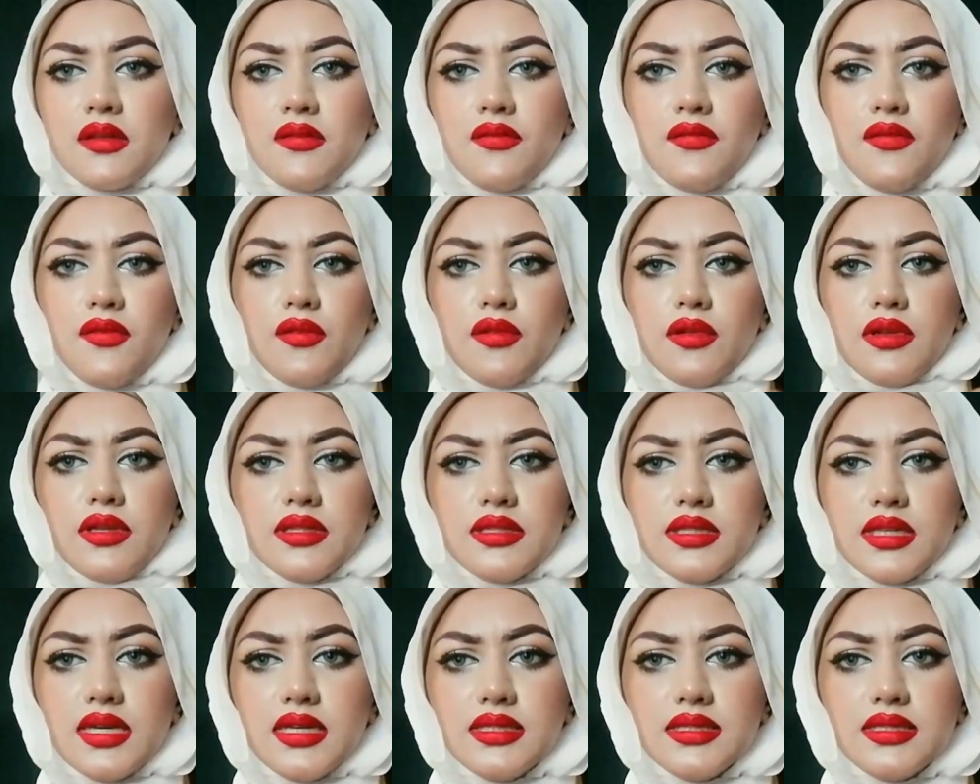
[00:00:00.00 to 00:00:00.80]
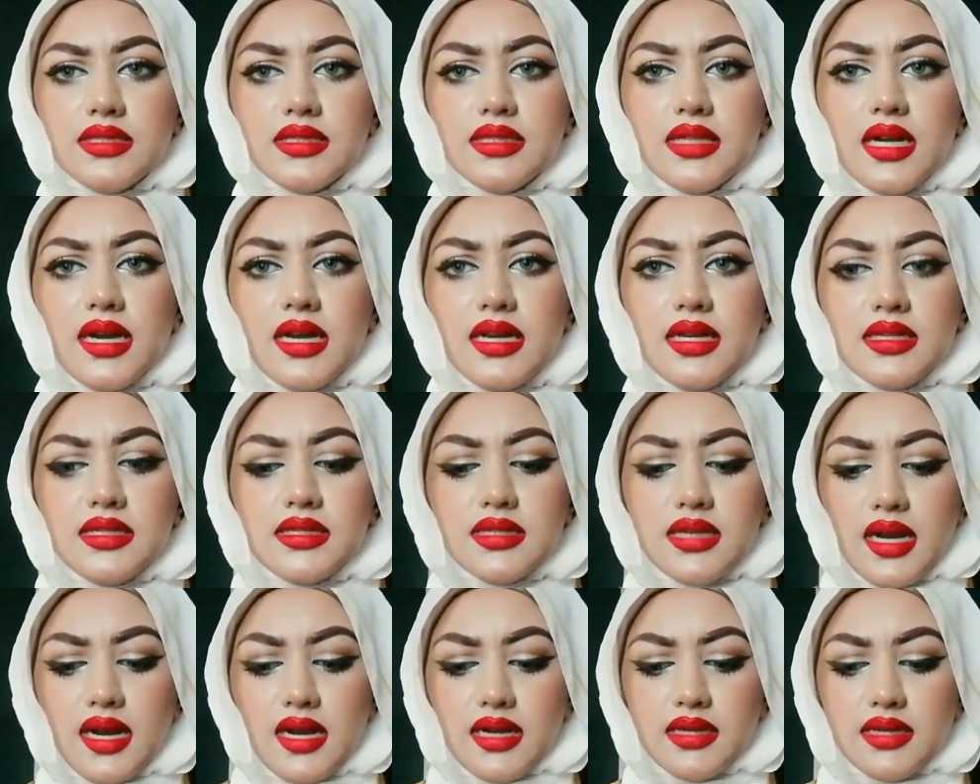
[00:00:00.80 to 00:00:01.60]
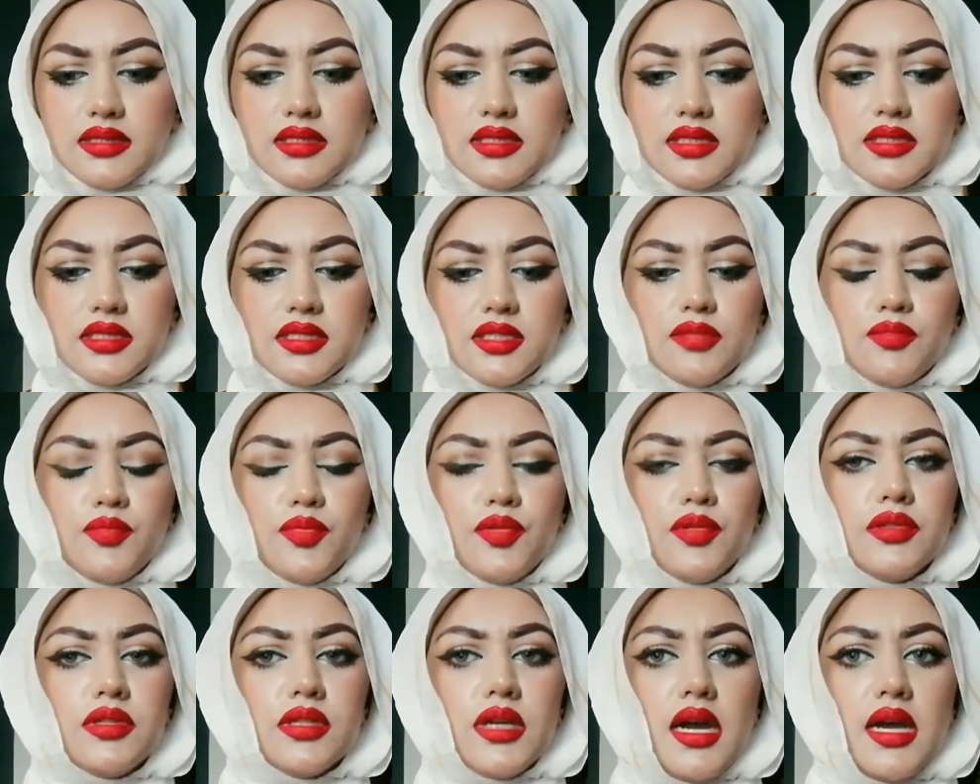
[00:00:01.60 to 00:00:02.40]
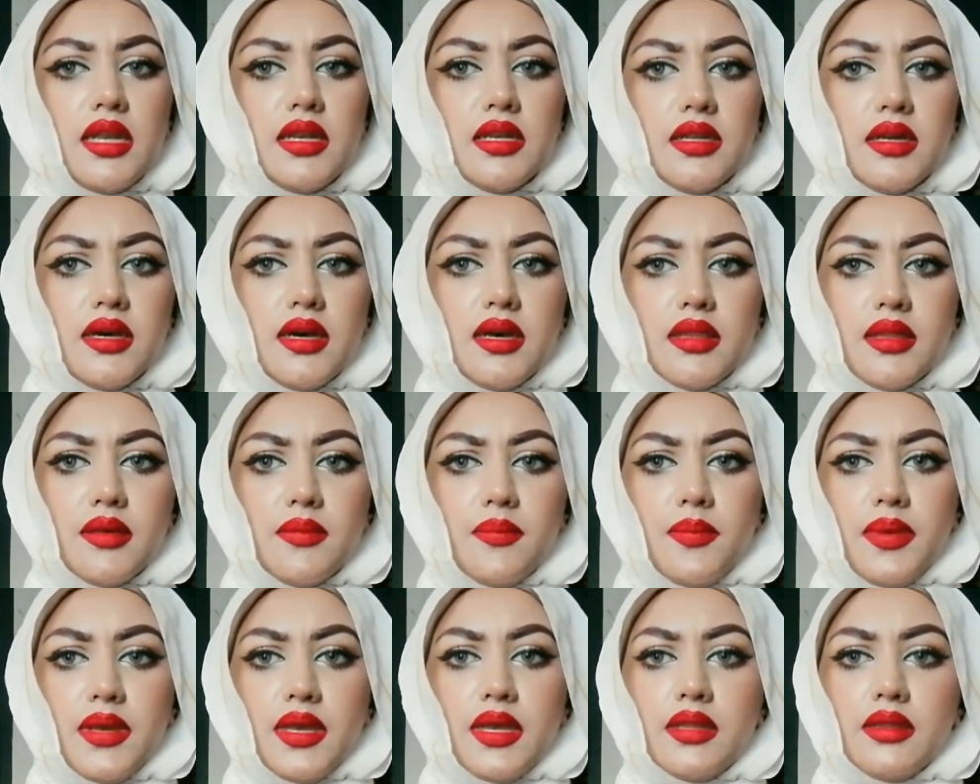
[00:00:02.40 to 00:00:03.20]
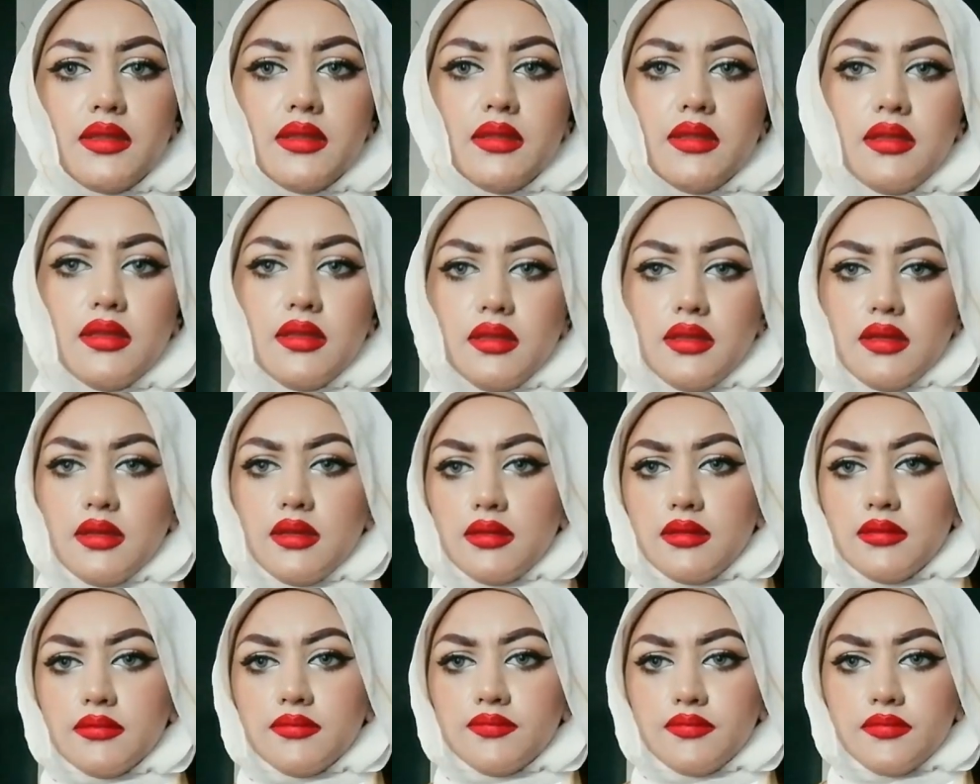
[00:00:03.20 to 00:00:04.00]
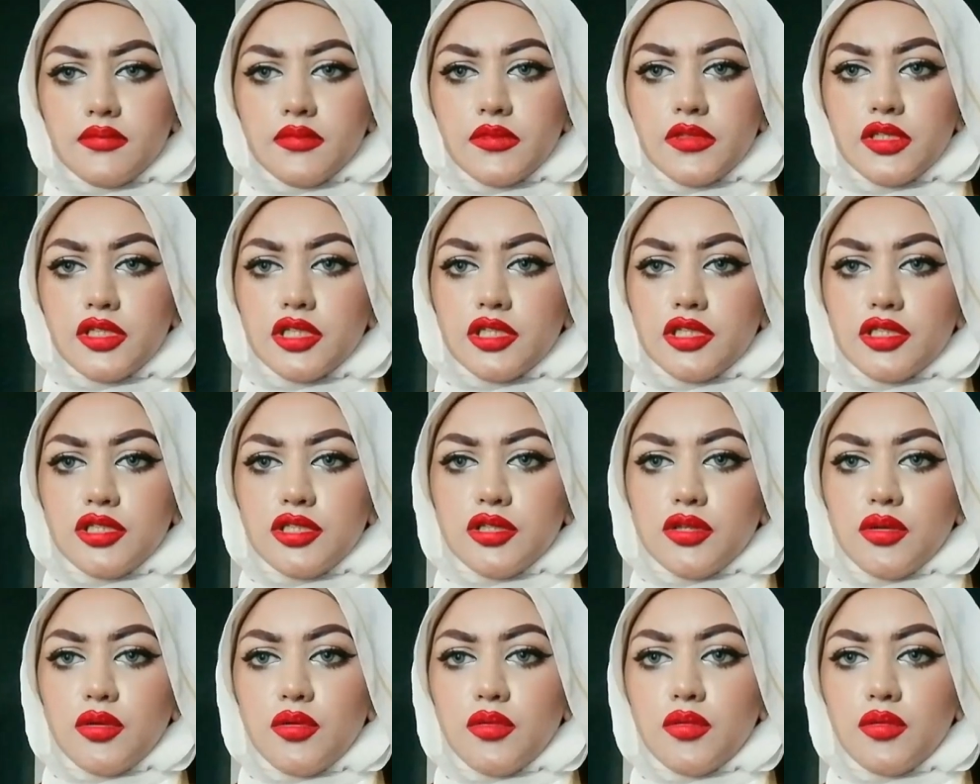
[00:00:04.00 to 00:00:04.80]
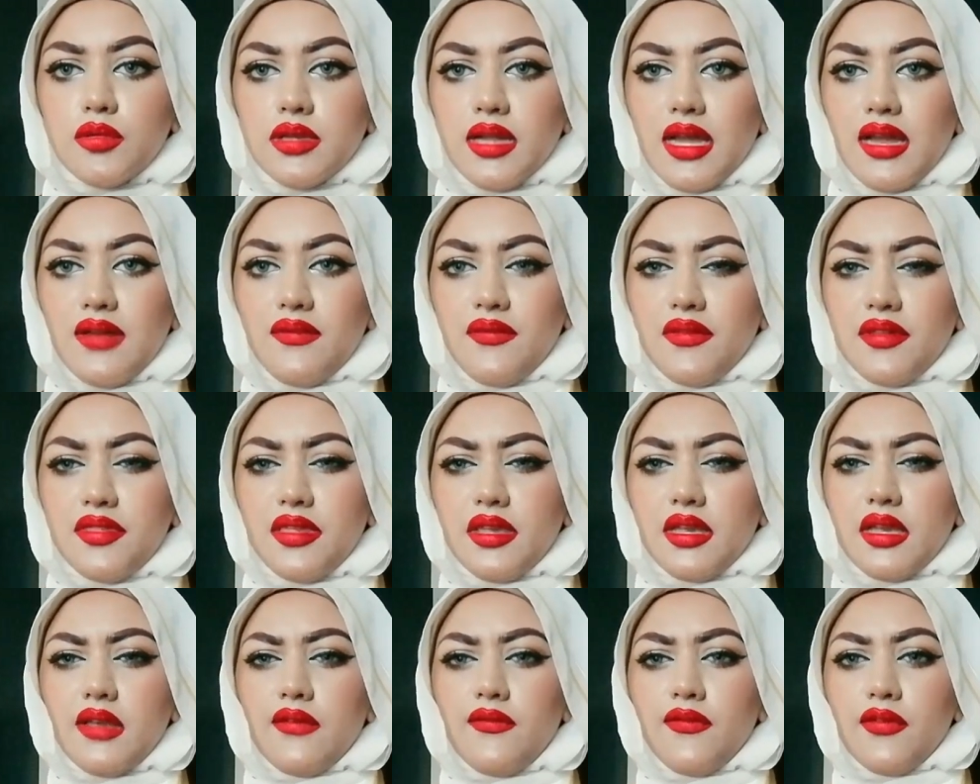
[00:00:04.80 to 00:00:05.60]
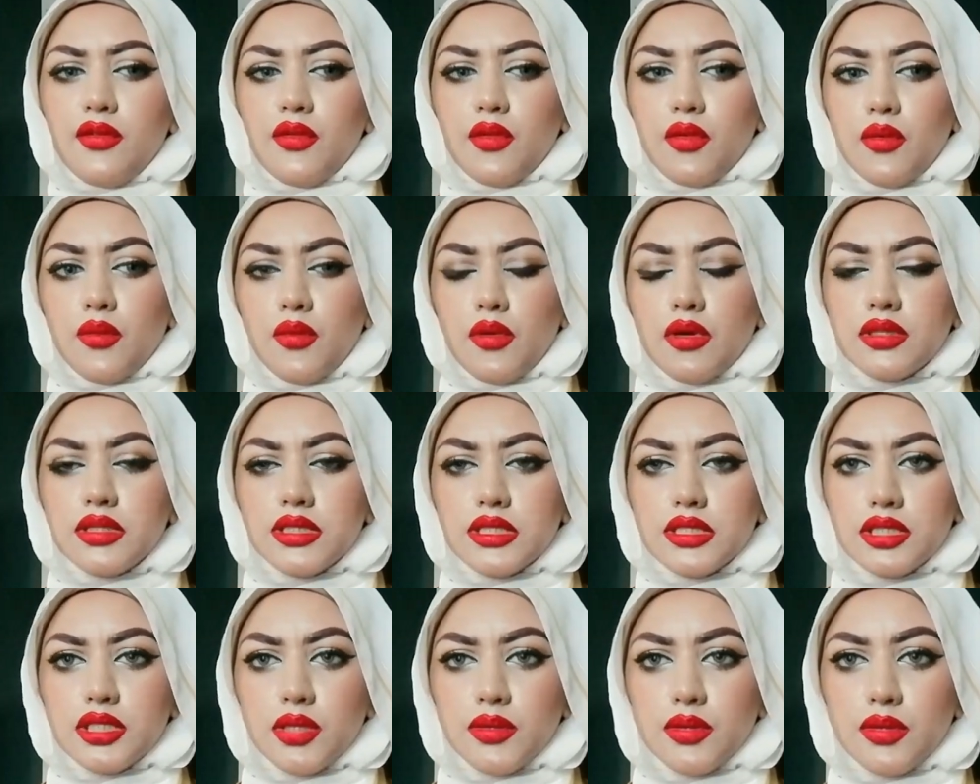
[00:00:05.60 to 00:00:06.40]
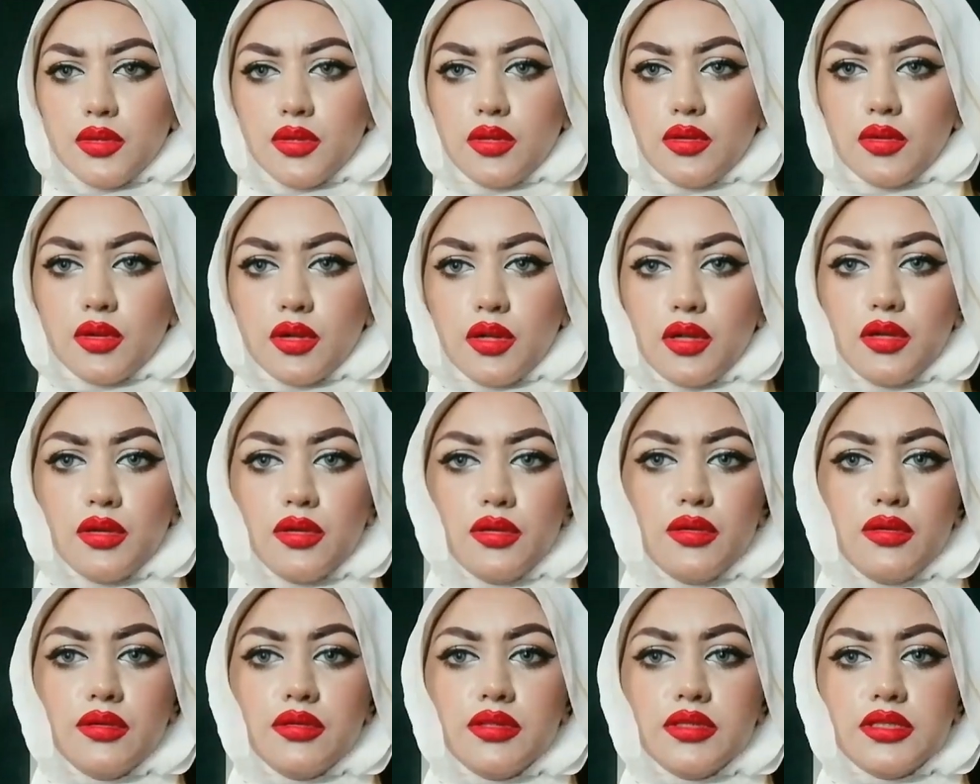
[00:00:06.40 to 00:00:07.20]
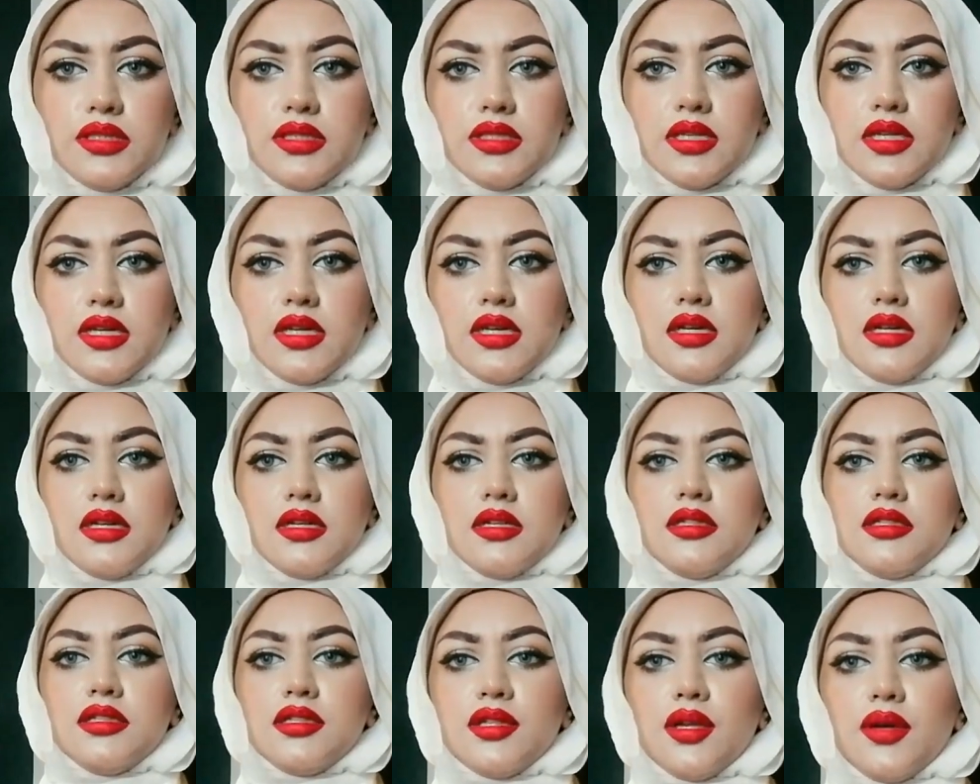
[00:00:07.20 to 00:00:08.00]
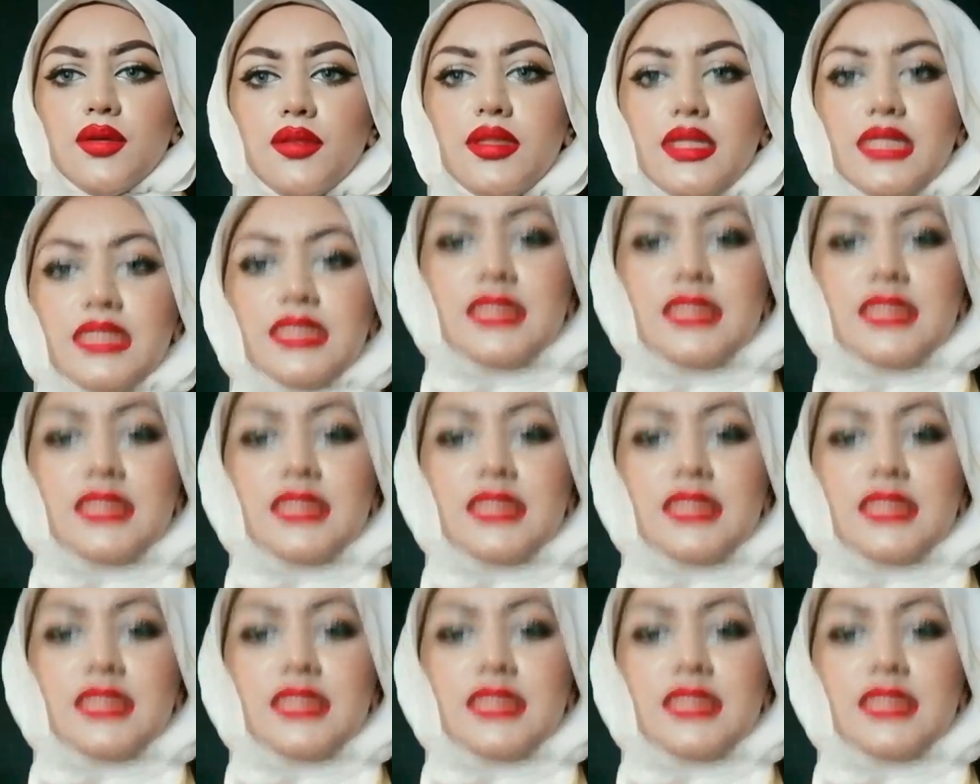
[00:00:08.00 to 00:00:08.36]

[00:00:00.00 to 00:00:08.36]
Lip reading: and just put another pin just to hold everything if you don't want it to look loose. So this